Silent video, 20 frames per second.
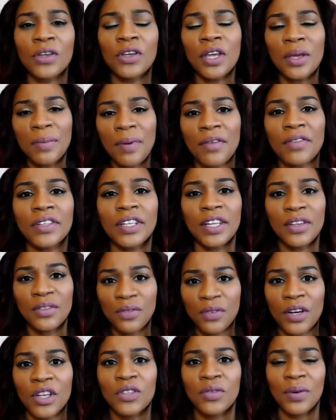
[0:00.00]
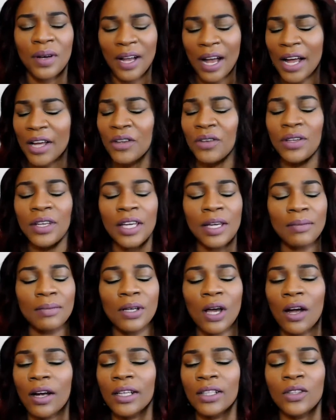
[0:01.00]
You keep everything fresh with God. You keep
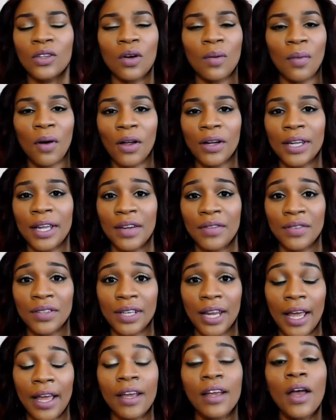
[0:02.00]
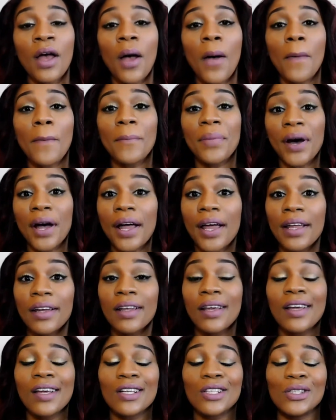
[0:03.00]
talking to Him all day, every day. But
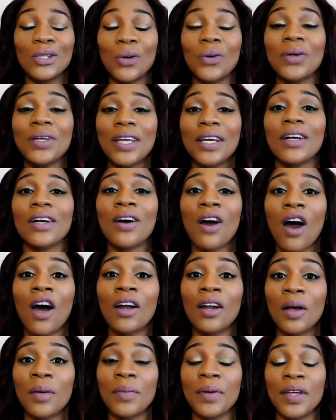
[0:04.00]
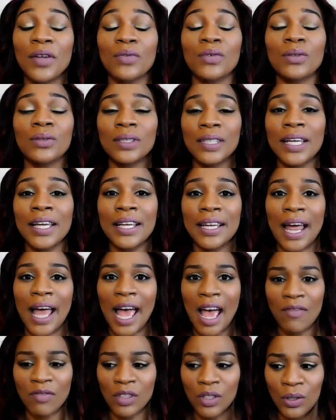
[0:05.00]
don't get caught up in routine. I
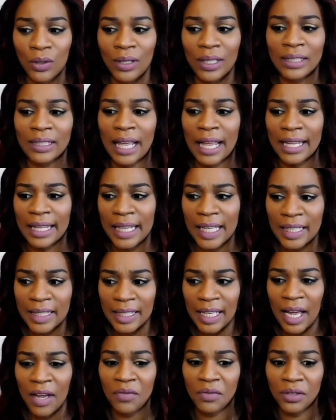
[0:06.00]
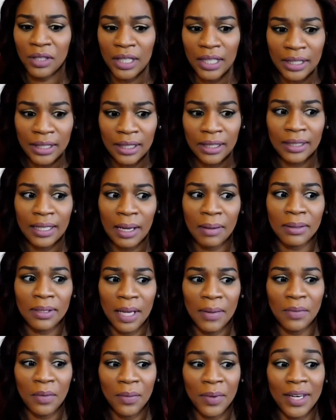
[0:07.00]
have to do this at this time for this exact
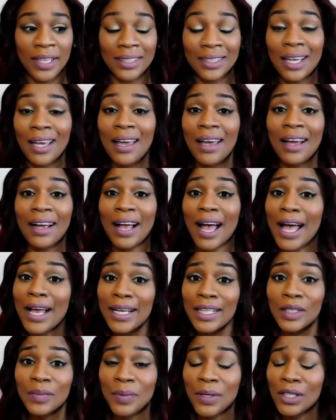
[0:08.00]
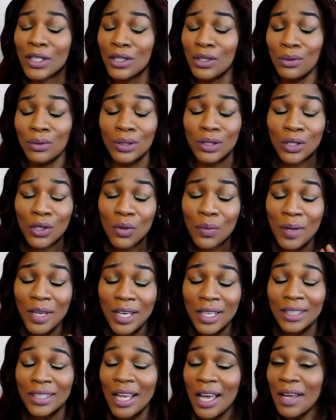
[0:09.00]
time of minutes. God can speak to you in 2
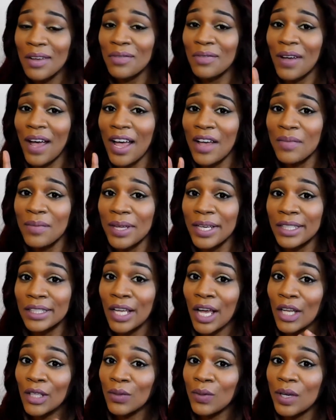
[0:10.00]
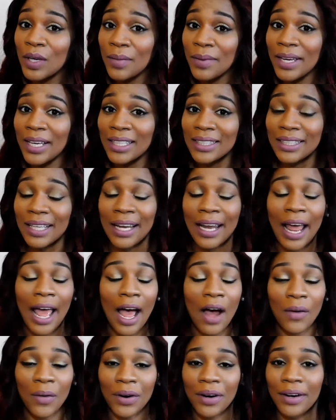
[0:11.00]
minutes, 5 minutes, 20 minutes, an
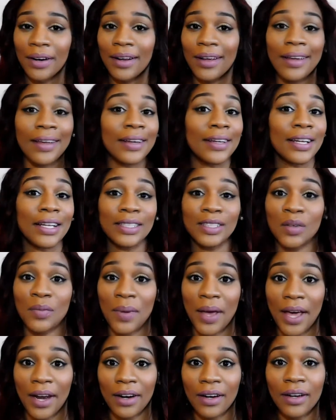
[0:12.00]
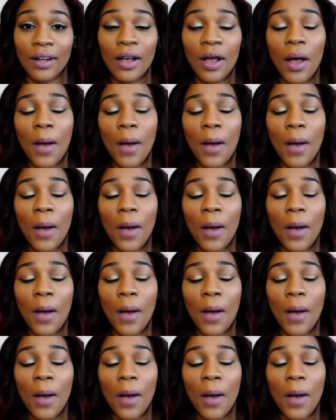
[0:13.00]
hour. It doesn't matter.